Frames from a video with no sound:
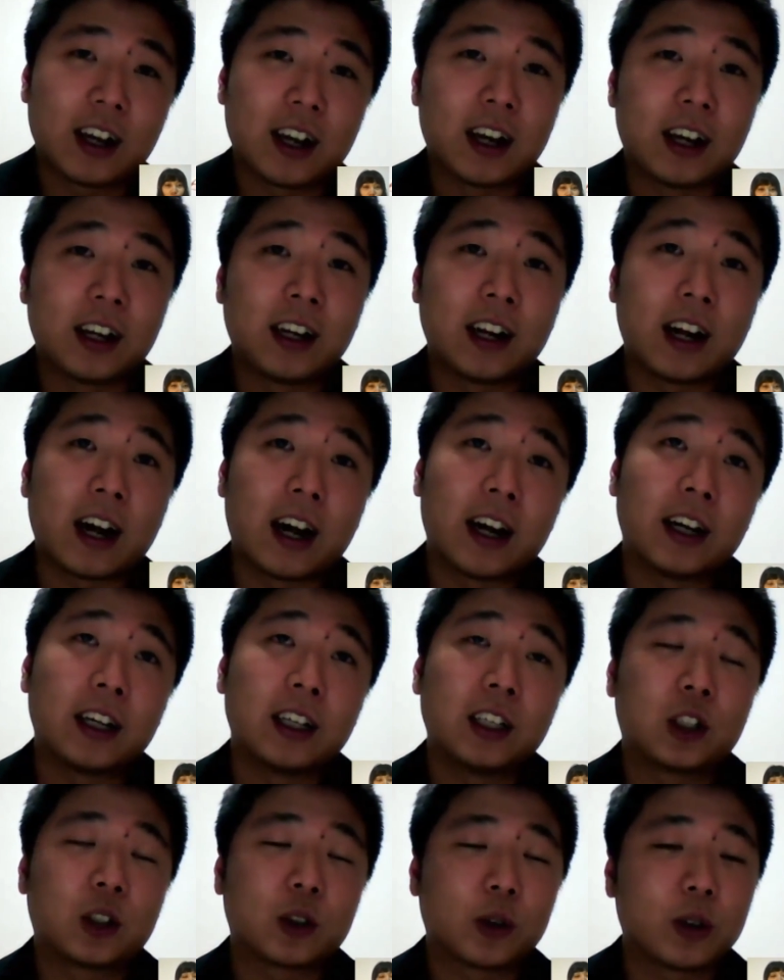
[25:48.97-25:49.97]
And
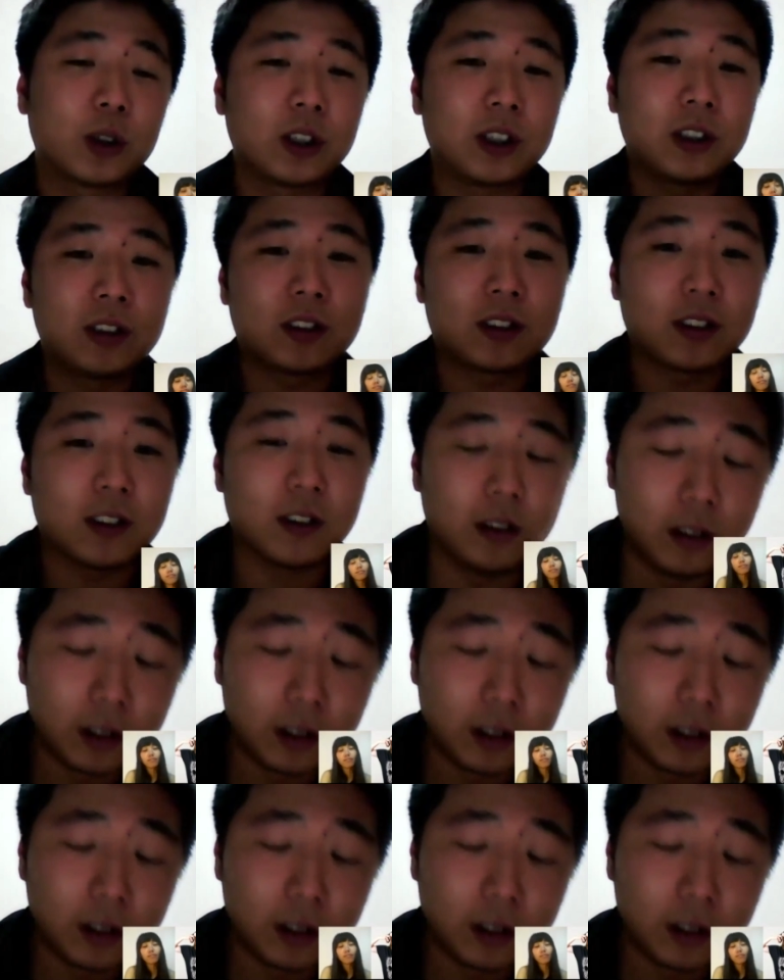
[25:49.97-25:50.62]
I joined